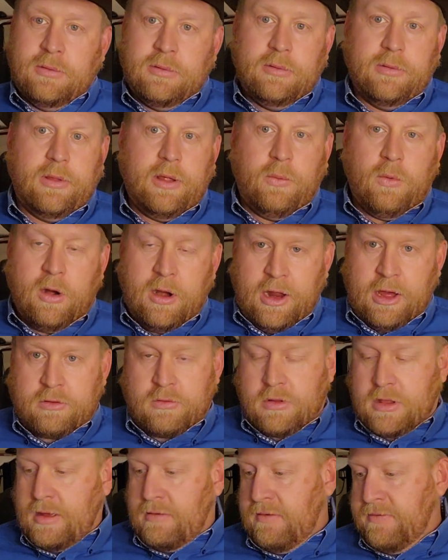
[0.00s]
They won an extra
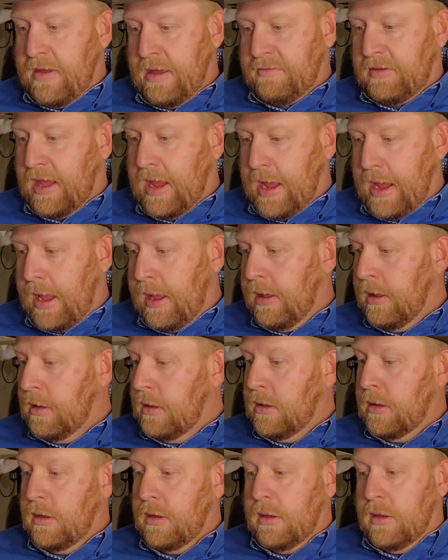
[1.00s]
$75K.
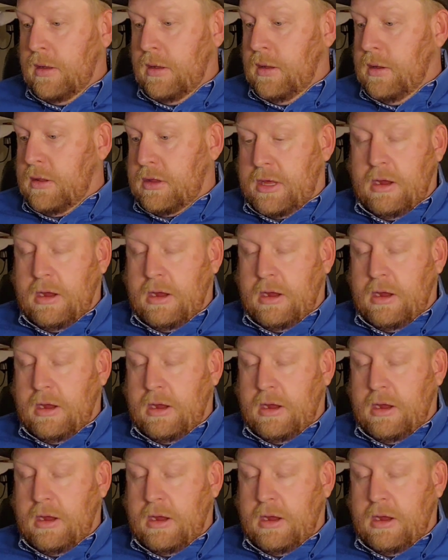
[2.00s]
Sarah and